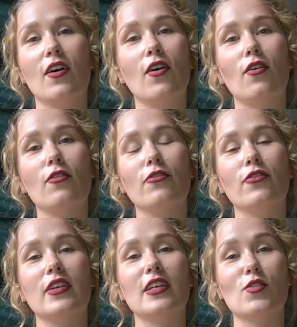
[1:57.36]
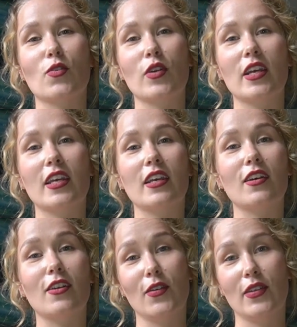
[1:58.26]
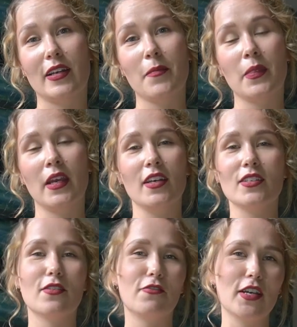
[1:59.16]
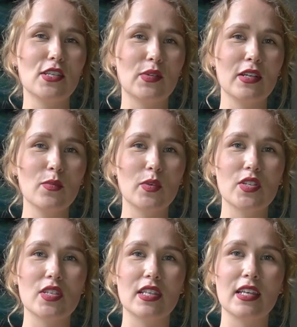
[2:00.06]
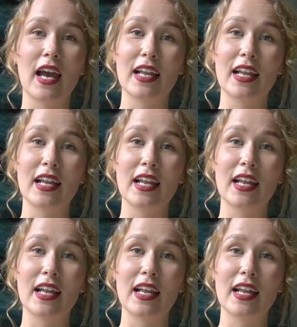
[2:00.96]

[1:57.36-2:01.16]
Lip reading: of historic clothing. So the first one was the